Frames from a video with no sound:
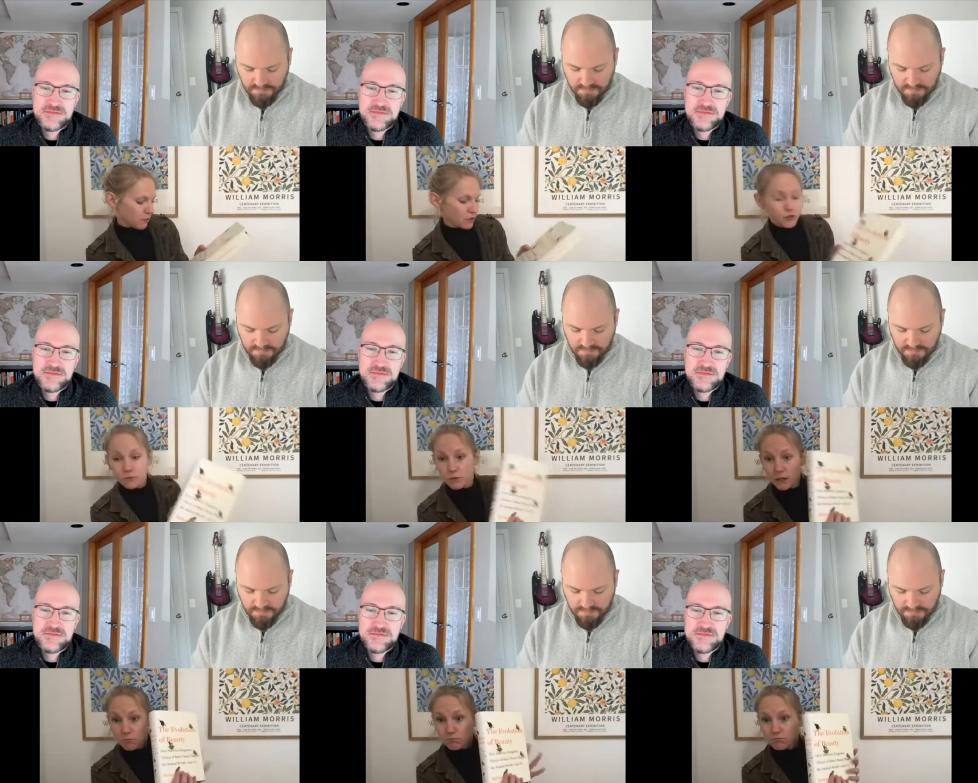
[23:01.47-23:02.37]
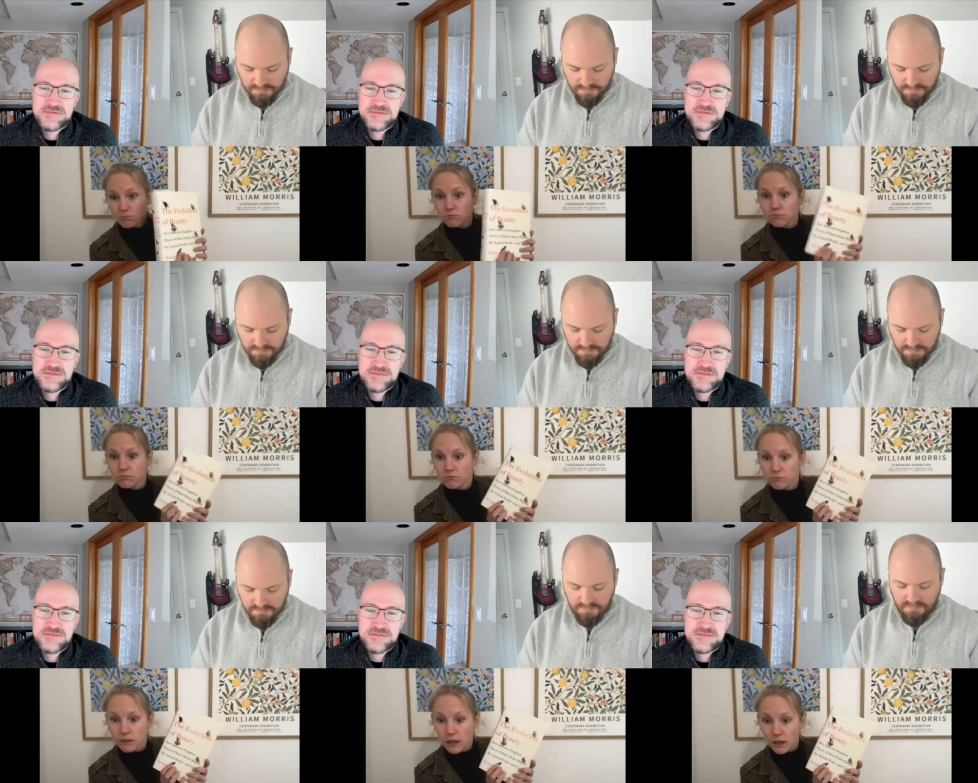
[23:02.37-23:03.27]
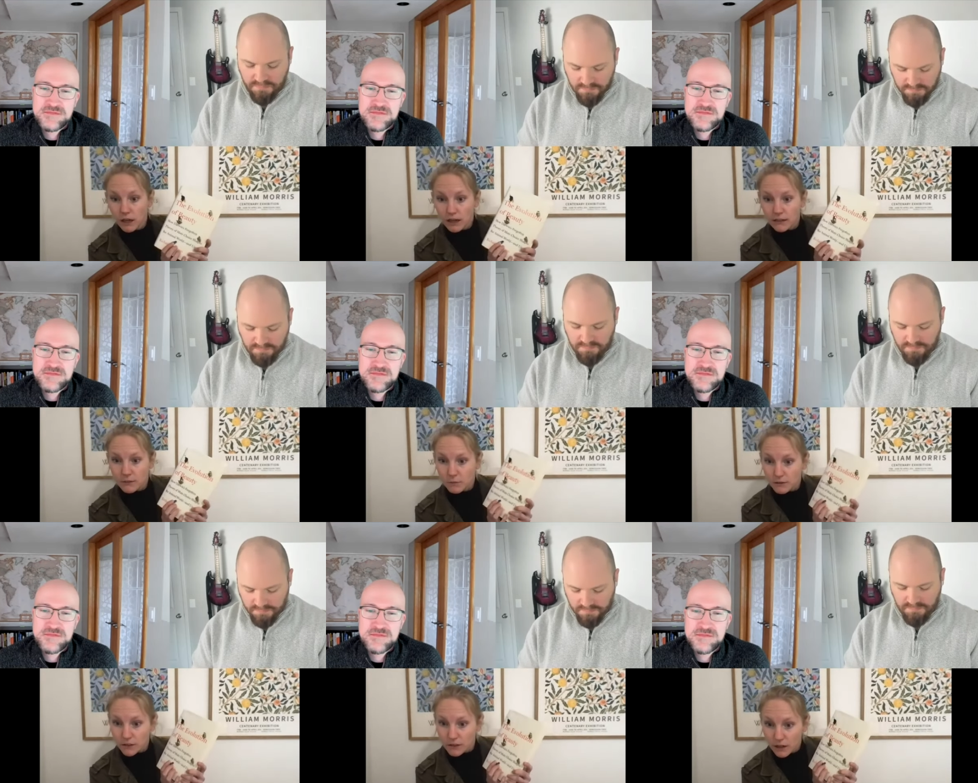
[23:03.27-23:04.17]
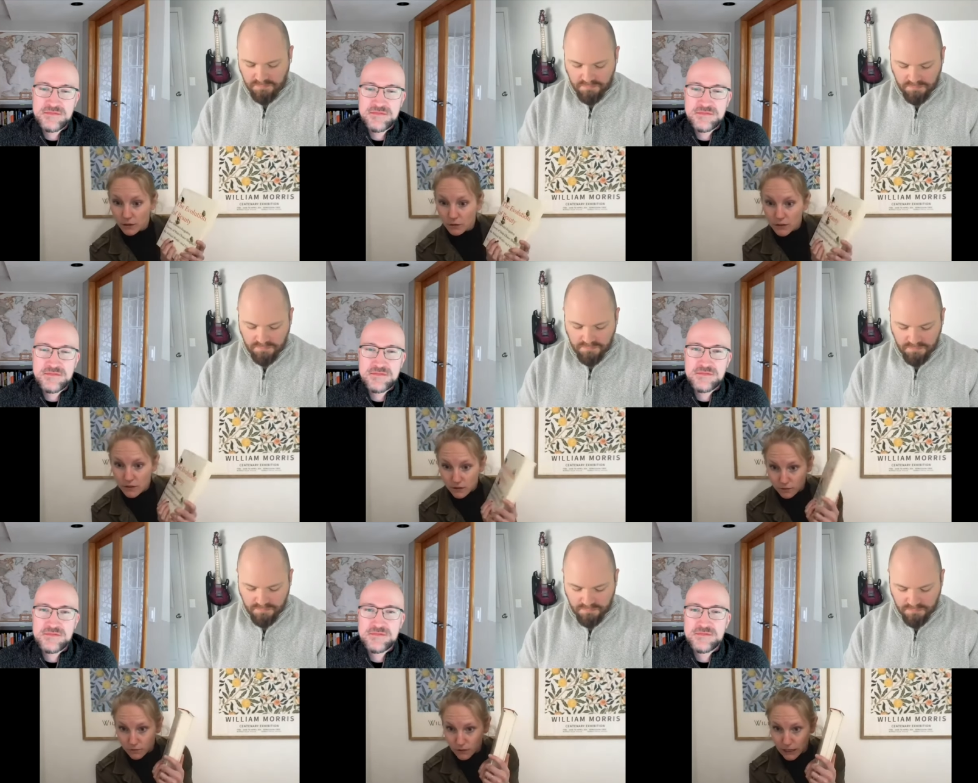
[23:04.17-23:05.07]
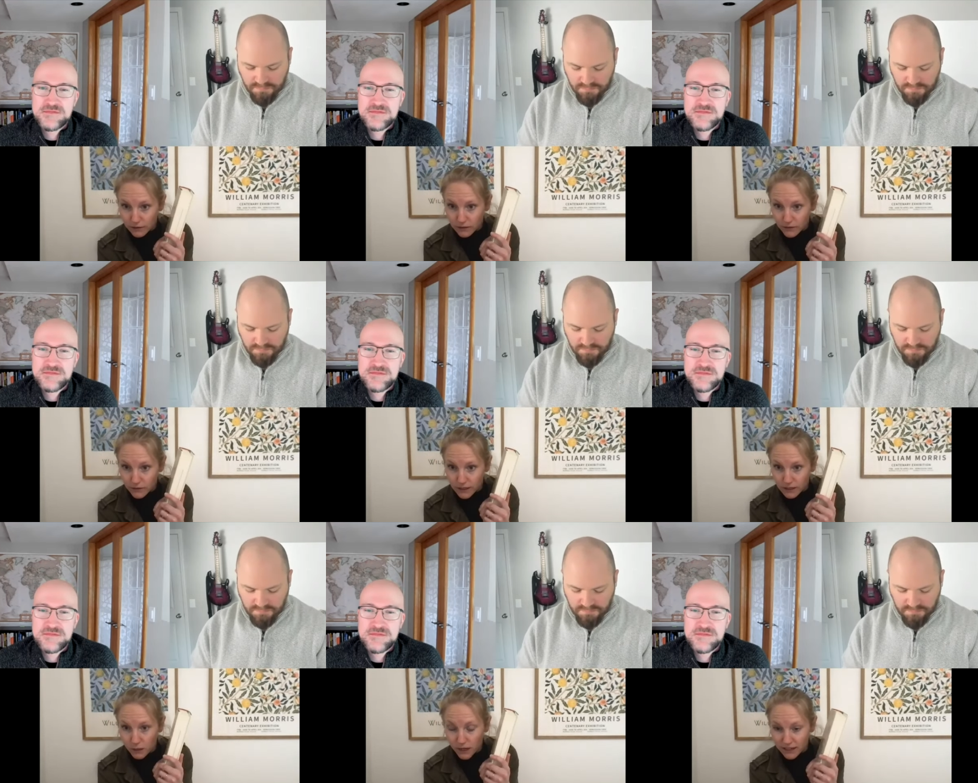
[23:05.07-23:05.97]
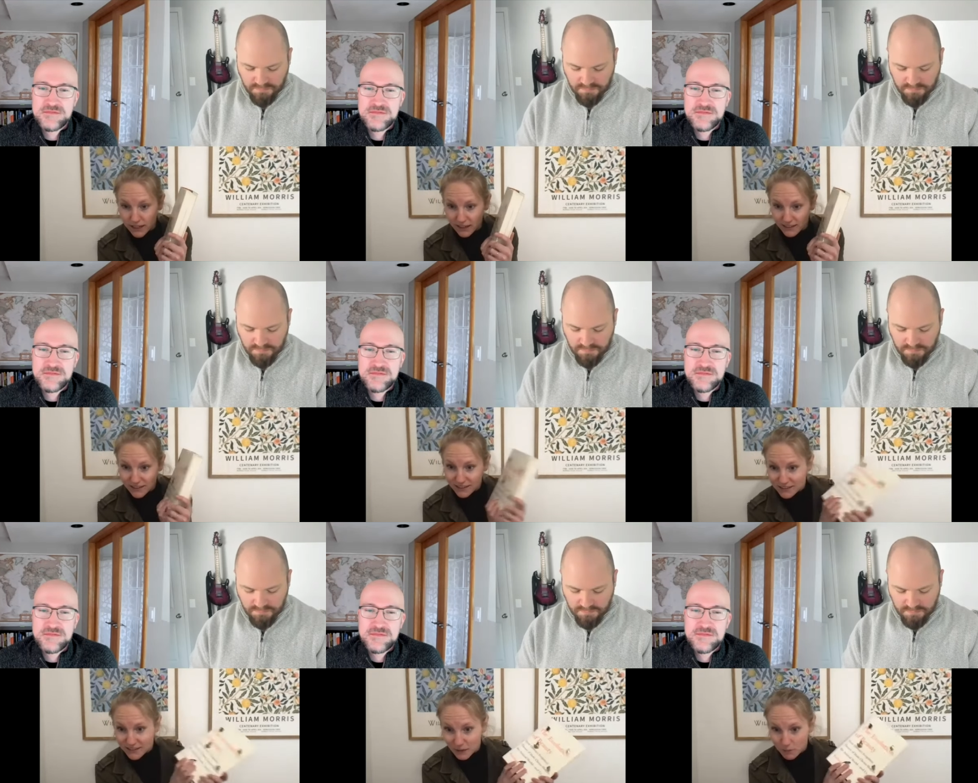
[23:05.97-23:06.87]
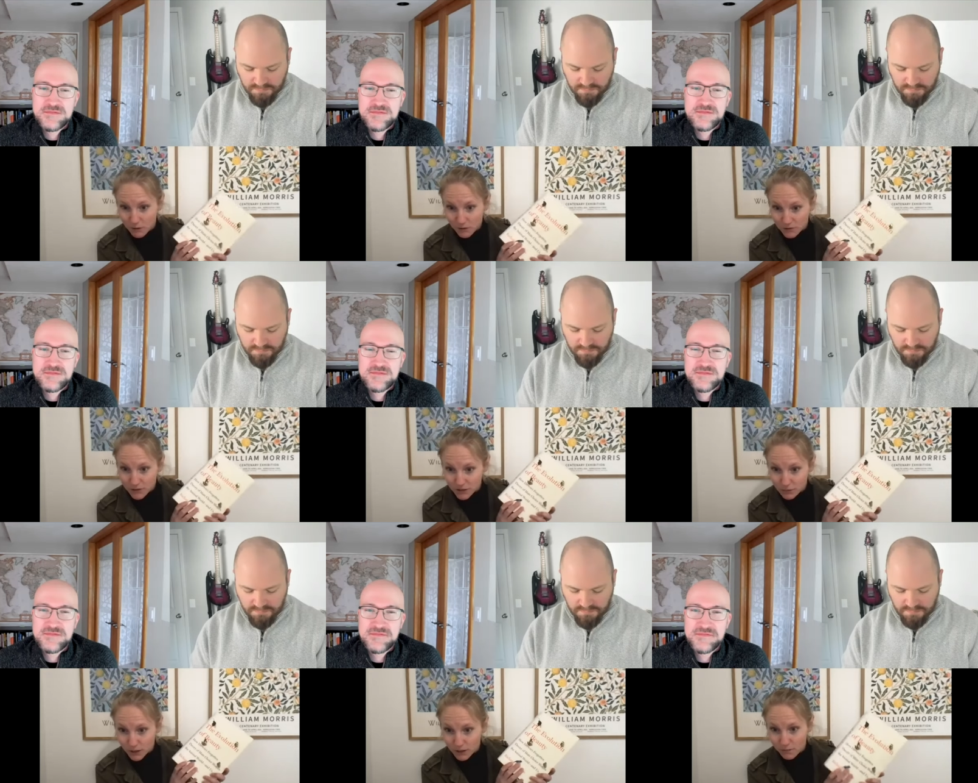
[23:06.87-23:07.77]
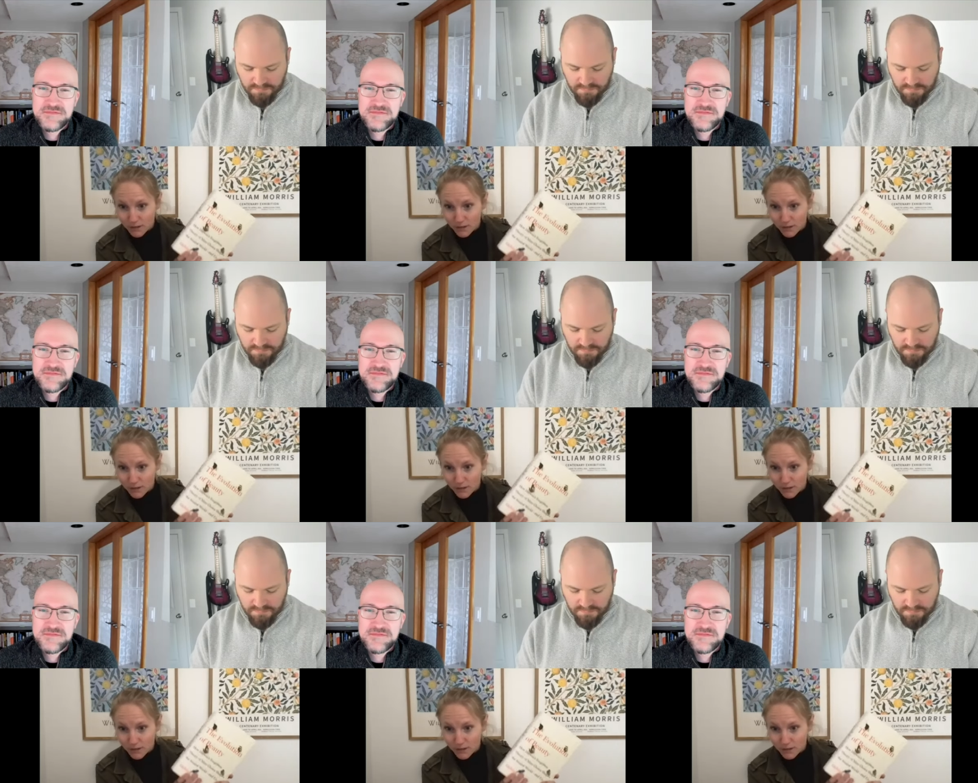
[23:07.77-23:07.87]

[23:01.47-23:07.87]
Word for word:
Speaker 1: Richard Prum. It's a bit of a long one, so at least find a podcast on this topic with Richard Prum.